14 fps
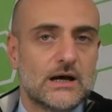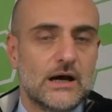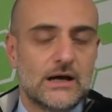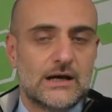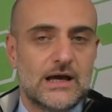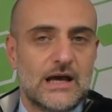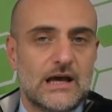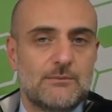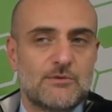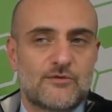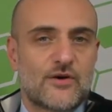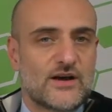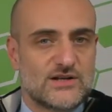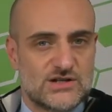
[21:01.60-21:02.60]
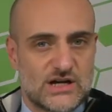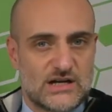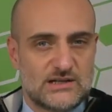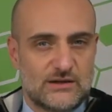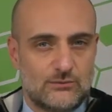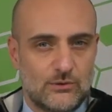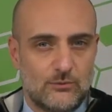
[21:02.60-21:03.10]
game, a franchise
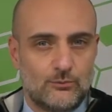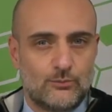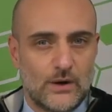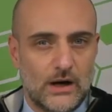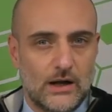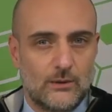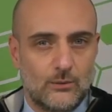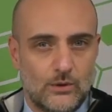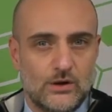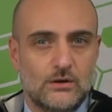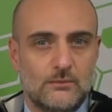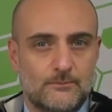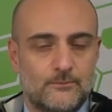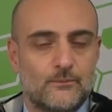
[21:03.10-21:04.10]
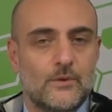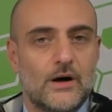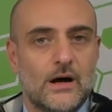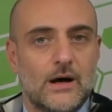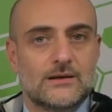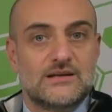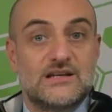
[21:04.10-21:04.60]
that will
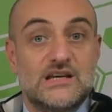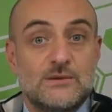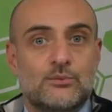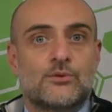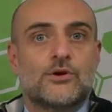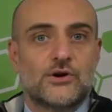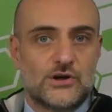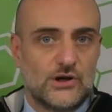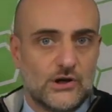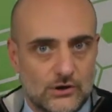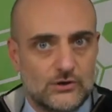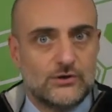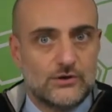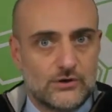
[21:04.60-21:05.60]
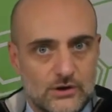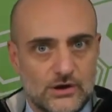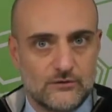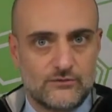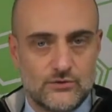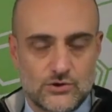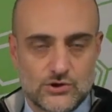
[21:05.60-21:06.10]
keep working on in the
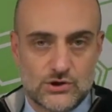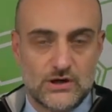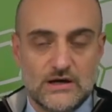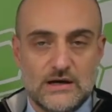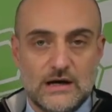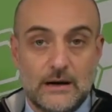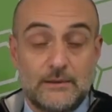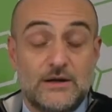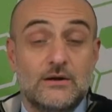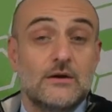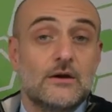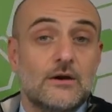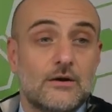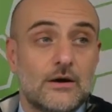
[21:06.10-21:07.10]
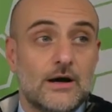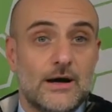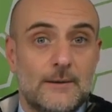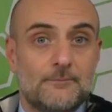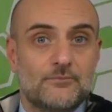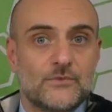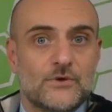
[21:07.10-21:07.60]
future. I mean,
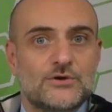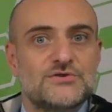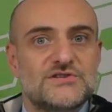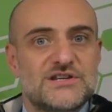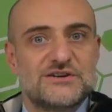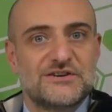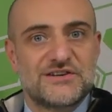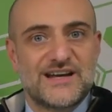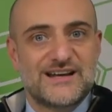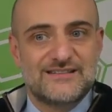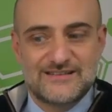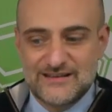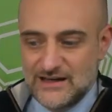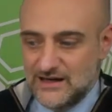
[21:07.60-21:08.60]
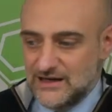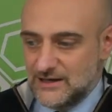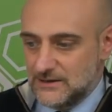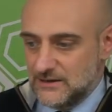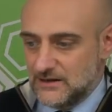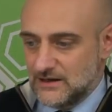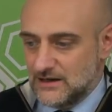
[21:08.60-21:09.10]
consider that
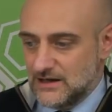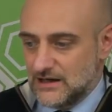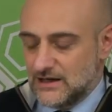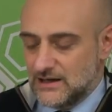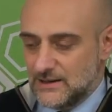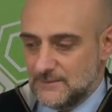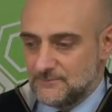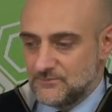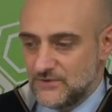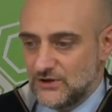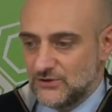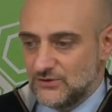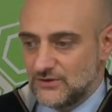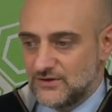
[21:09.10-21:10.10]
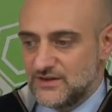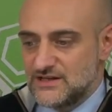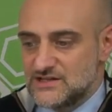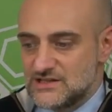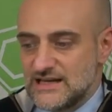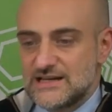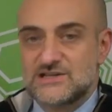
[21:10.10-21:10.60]
you know,
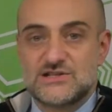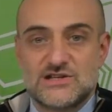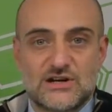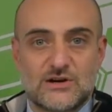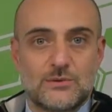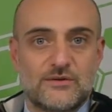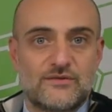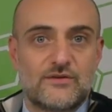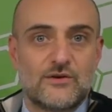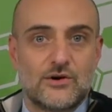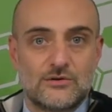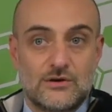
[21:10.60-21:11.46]
this year we've got